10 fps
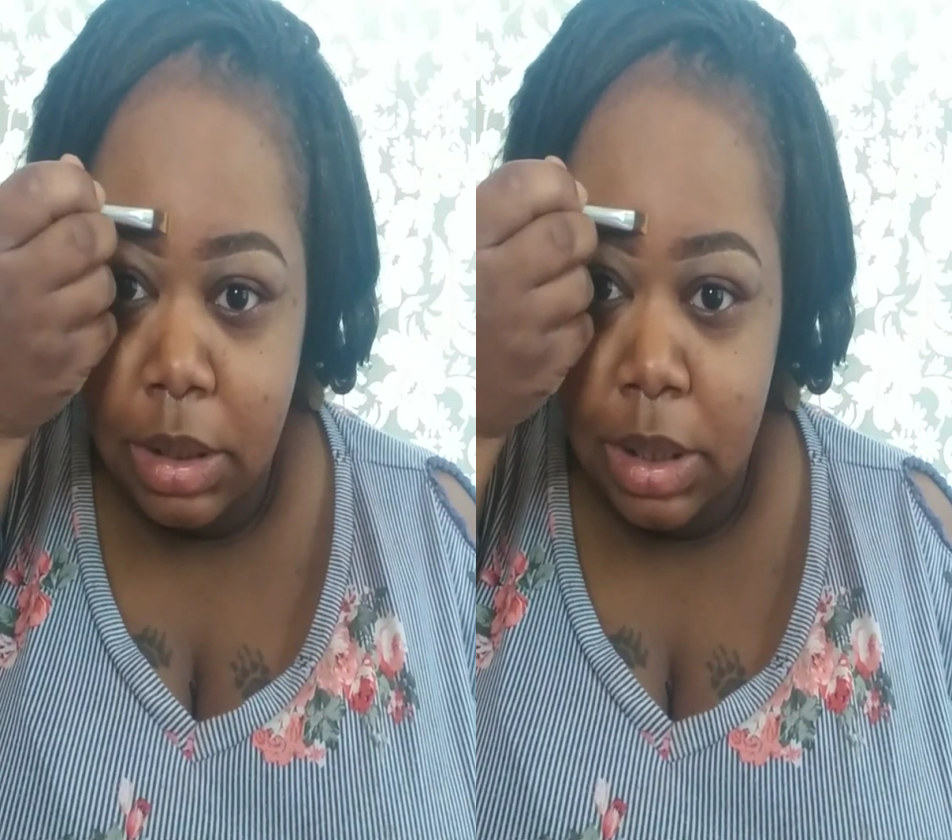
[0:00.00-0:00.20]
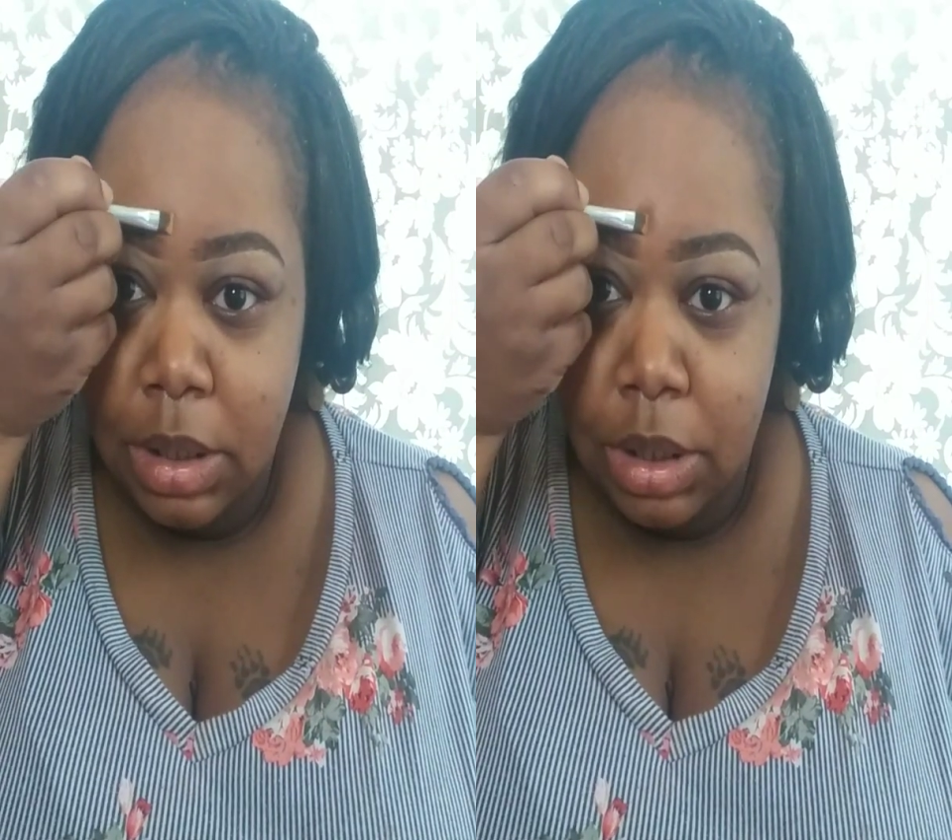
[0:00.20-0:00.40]

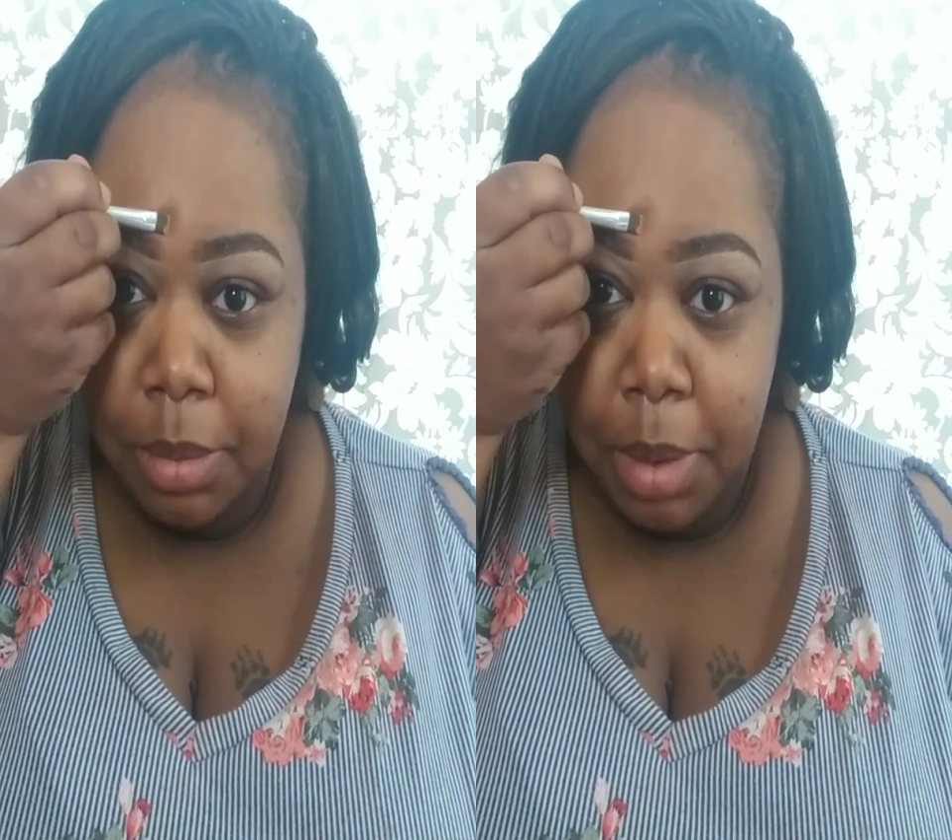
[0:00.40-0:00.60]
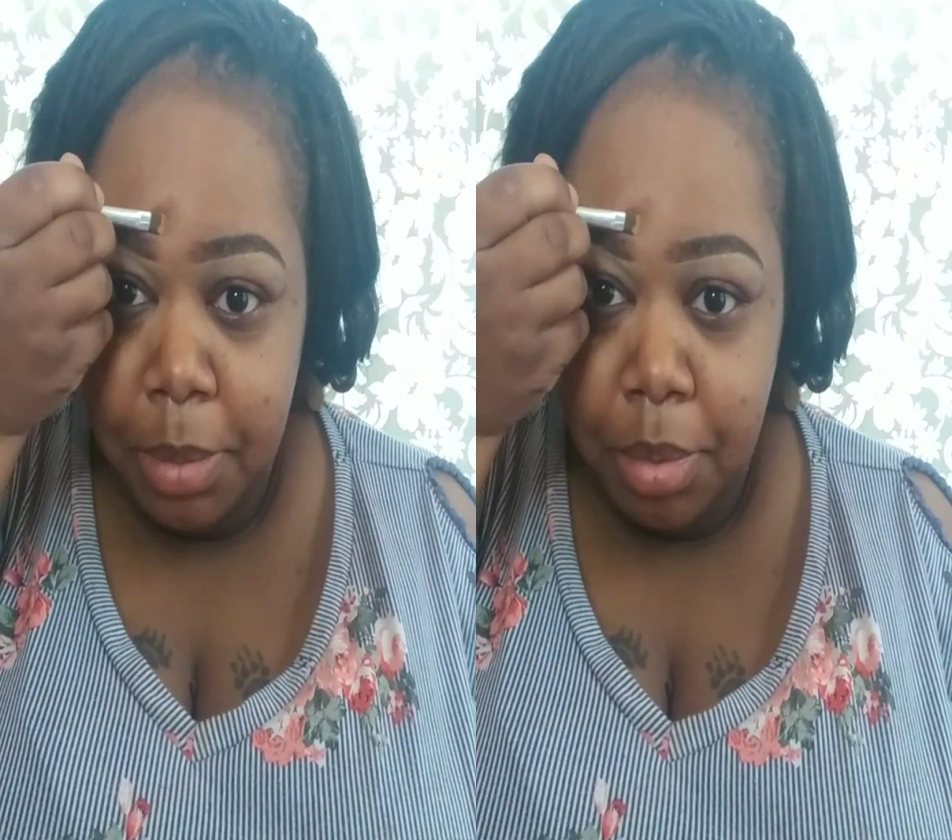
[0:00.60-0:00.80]
touching
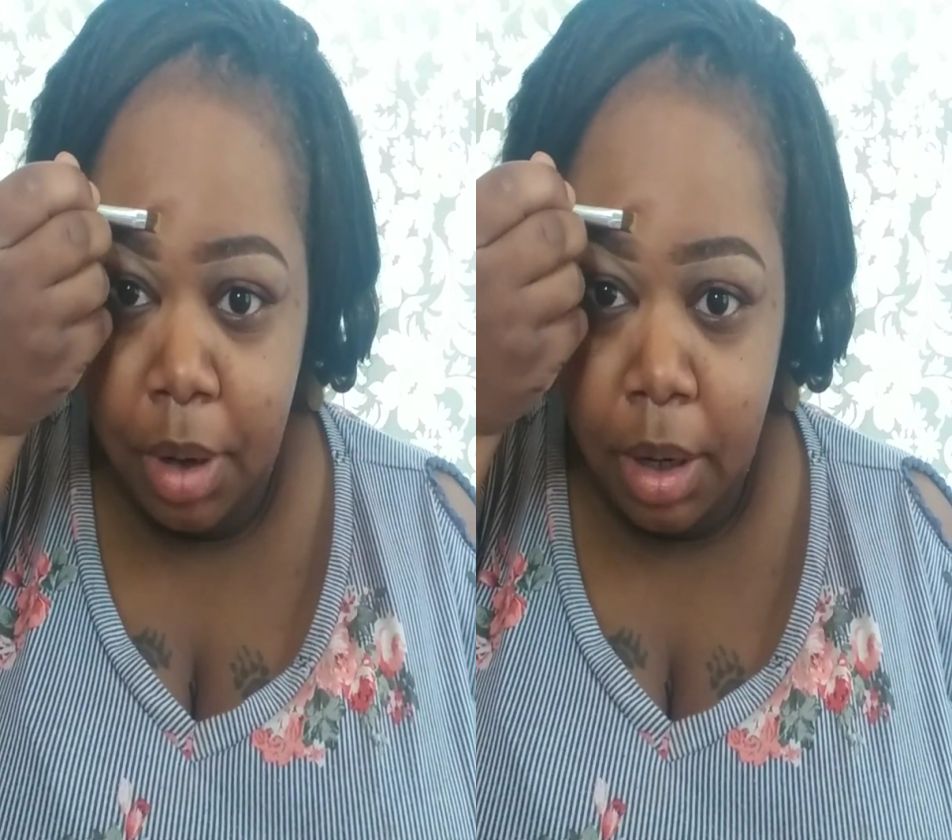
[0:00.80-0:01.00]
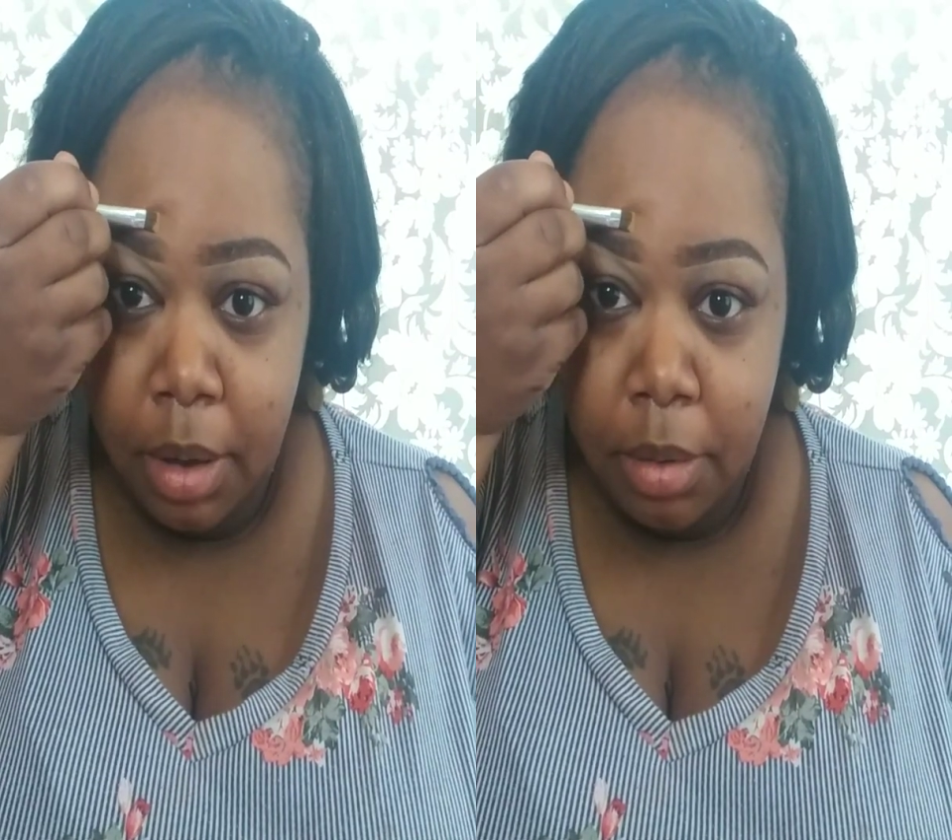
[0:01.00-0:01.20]
my
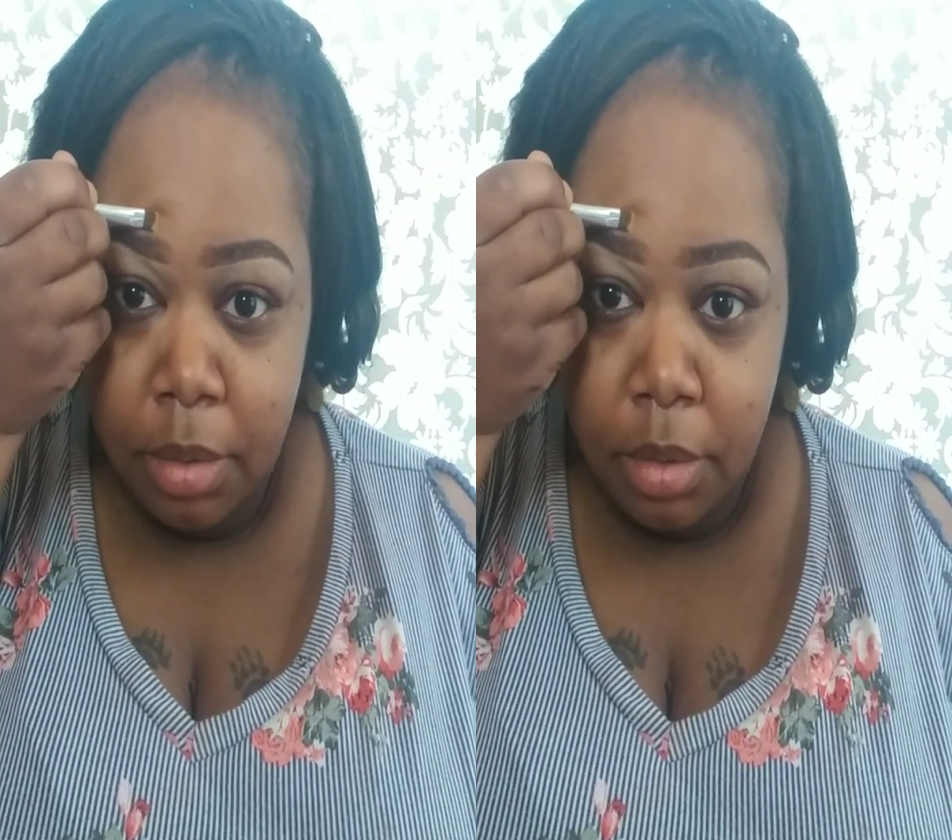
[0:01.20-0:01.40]
brow.